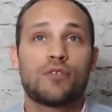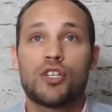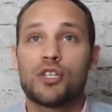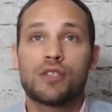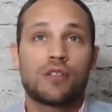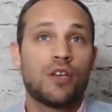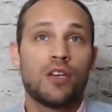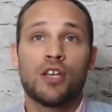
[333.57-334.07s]

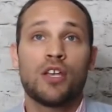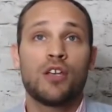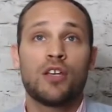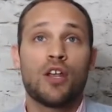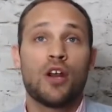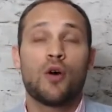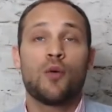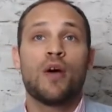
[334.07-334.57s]
Just,
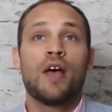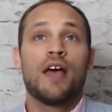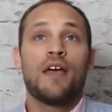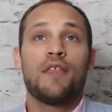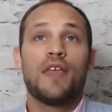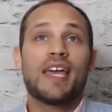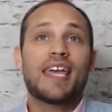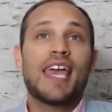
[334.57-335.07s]

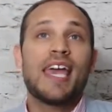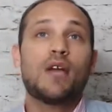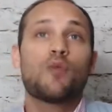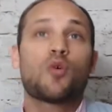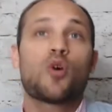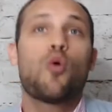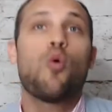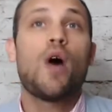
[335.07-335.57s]
they can't
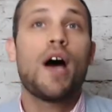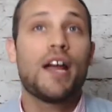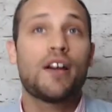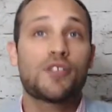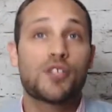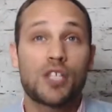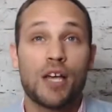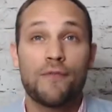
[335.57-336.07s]

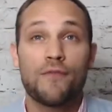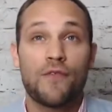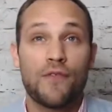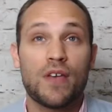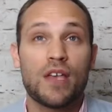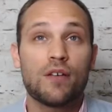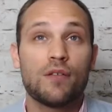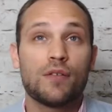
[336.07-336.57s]
require some
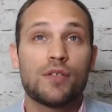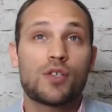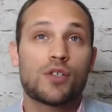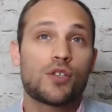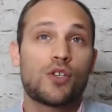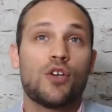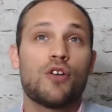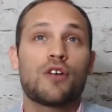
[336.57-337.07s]

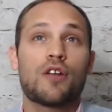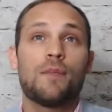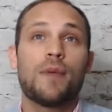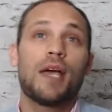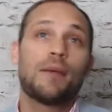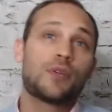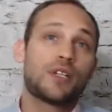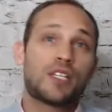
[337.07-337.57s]
fields, so you're going to
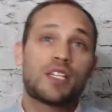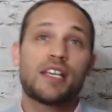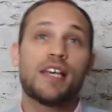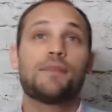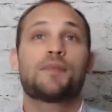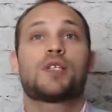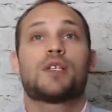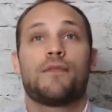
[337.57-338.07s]
be able to
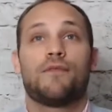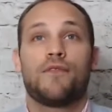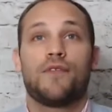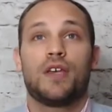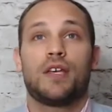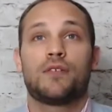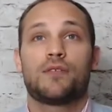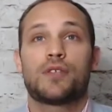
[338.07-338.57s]
skip some
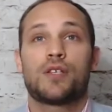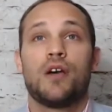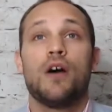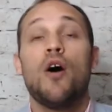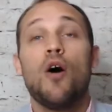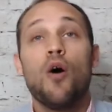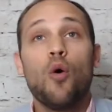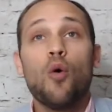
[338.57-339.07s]
fields.
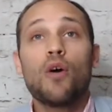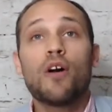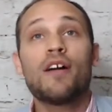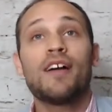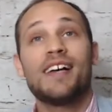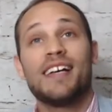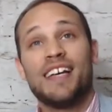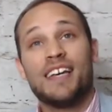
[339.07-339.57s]

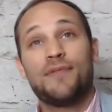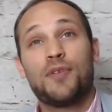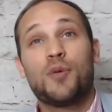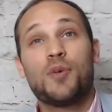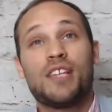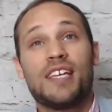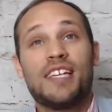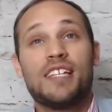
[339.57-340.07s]
Or if you
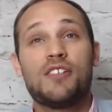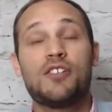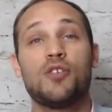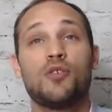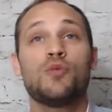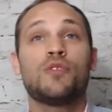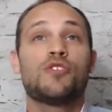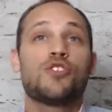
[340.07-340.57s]
really need
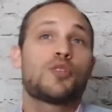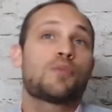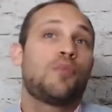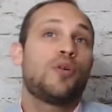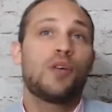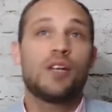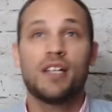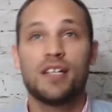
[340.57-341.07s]
to, just
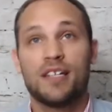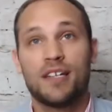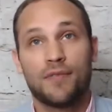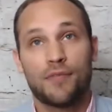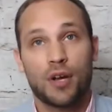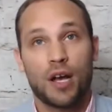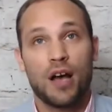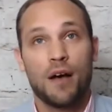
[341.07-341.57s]
put in a
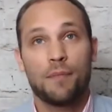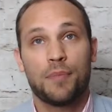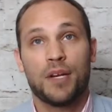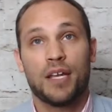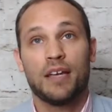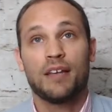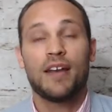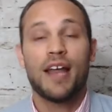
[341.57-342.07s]
different
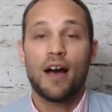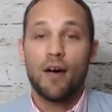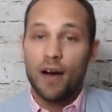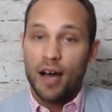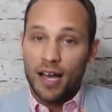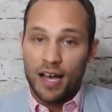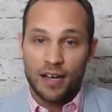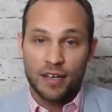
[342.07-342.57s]
company. Now,
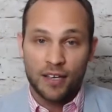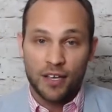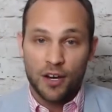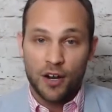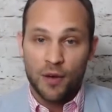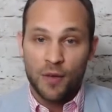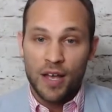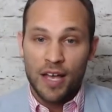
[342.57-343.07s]

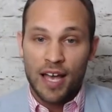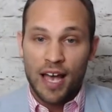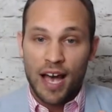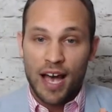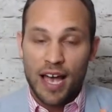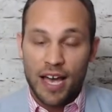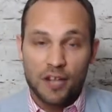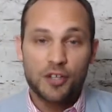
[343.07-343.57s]

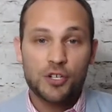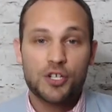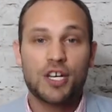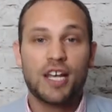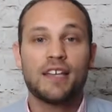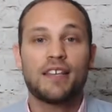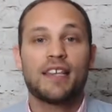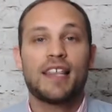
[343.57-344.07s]
I
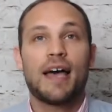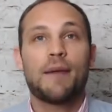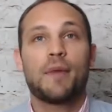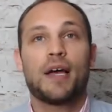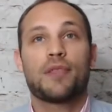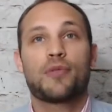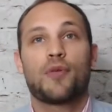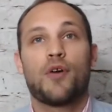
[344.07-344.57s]
understand that
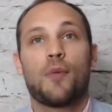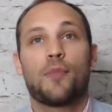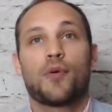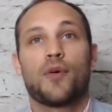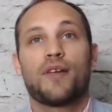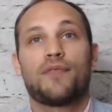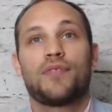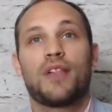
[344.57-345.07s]
might throw up a
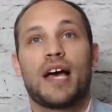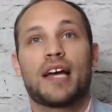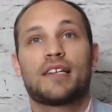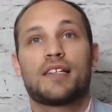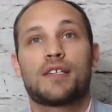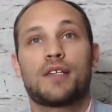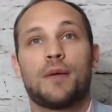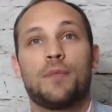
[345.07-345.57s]
red flag
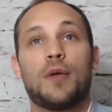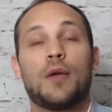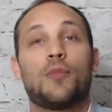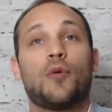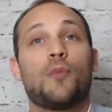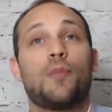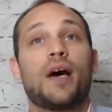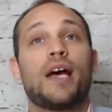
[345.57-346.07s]
to some
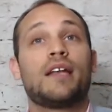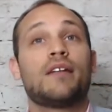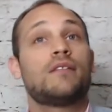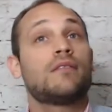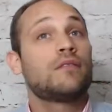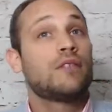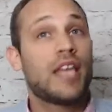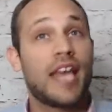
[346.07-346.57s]
people, but
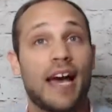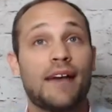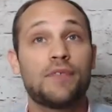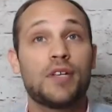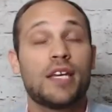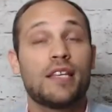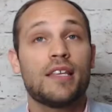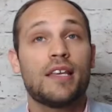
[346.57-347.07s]
you have
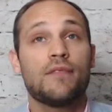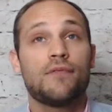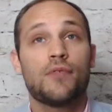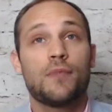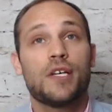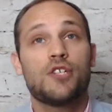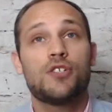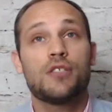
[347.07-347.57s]
to get the
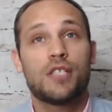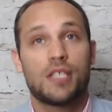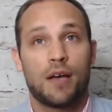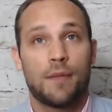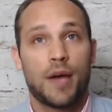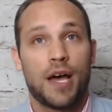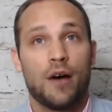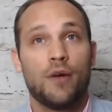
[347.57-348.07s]
information
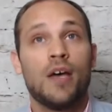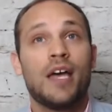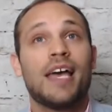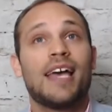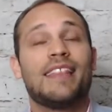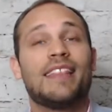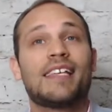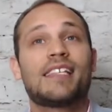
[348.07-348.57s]
somehow.
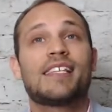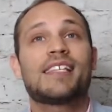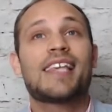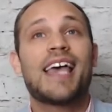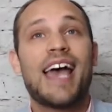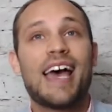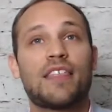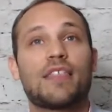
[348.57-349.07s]
And this
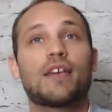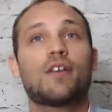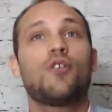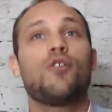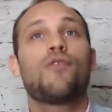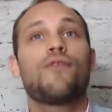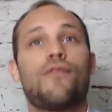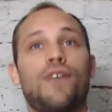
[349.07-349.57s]
is
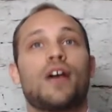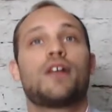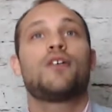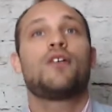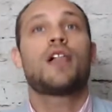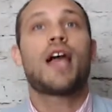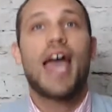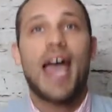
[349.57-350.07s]
ethical
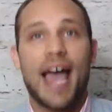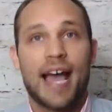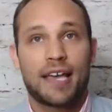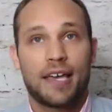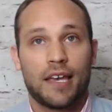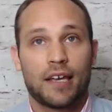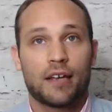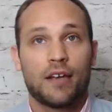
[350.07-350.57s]
funnel
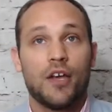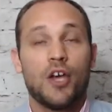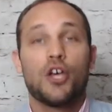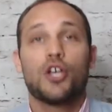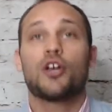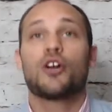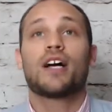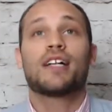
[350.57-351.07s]
hacking.
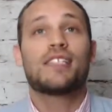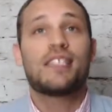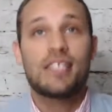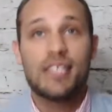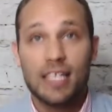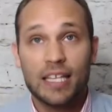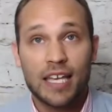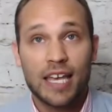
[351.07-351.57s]
You're not
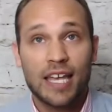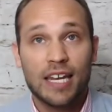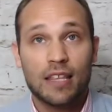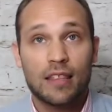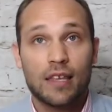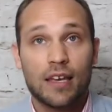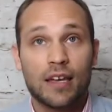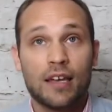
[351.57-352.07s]
stealing
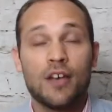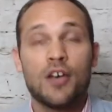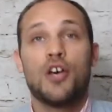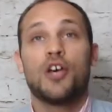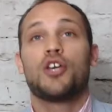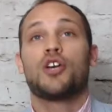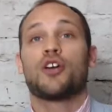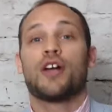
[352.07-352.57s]
anything.
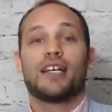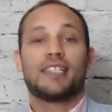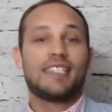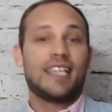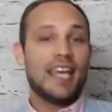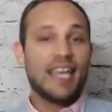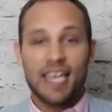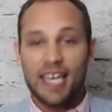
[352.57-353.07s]
You're not
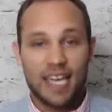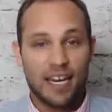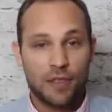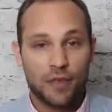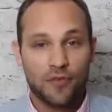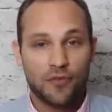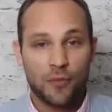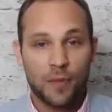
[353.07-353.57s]
taking
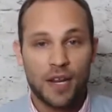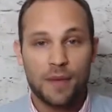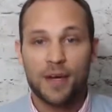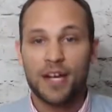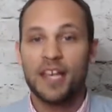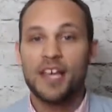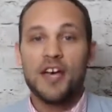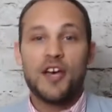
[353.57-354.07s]
anything from
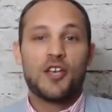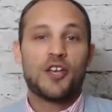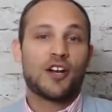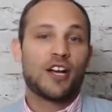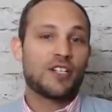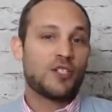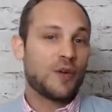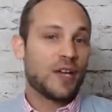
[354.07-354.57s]
anybody. You're
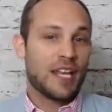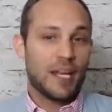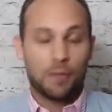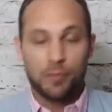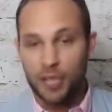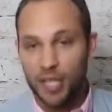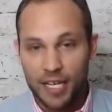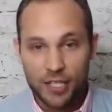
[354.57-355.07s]
not doing any
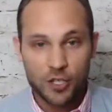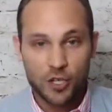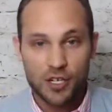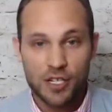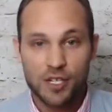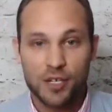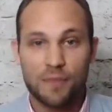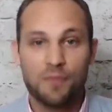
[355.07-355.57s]

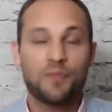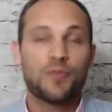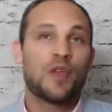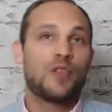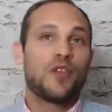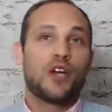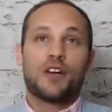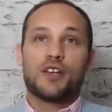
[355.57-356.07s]
plagiarism.
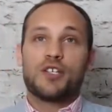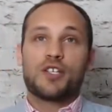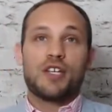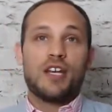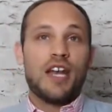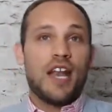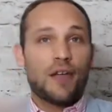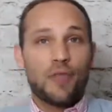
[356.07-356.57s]
There is
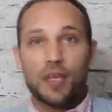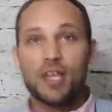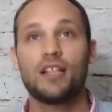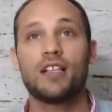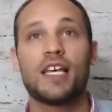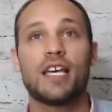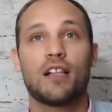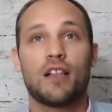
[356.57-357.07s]
nothing
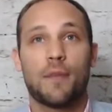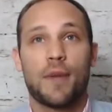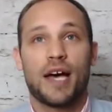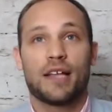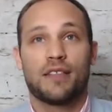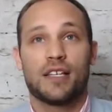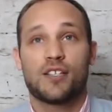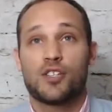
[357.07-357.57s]
illegal
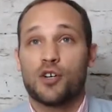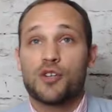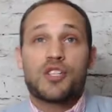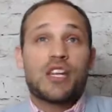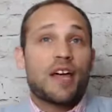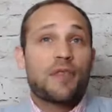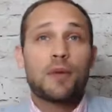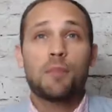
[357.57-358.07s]
about this. There
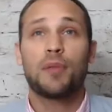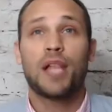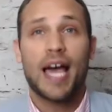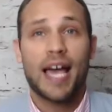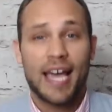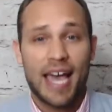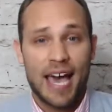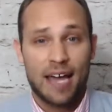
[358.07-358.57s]
is nothing
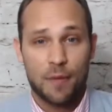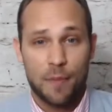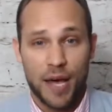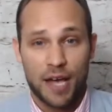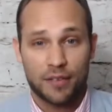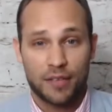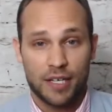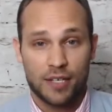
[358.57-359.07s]
black hat
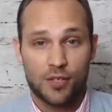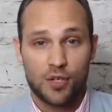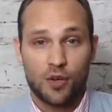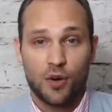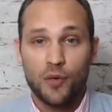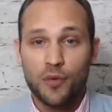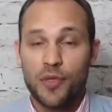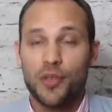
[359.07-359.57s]
about this. So
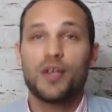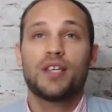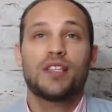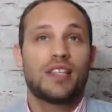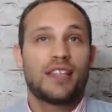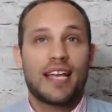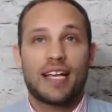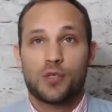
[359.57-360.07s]
don't think
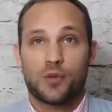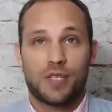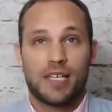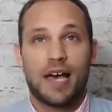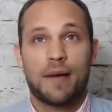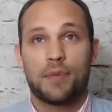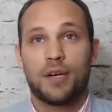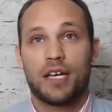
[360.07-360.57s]
that that's what's
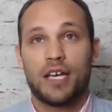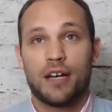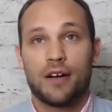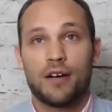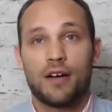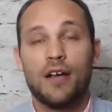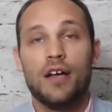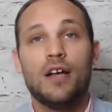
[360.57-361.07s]
happening here.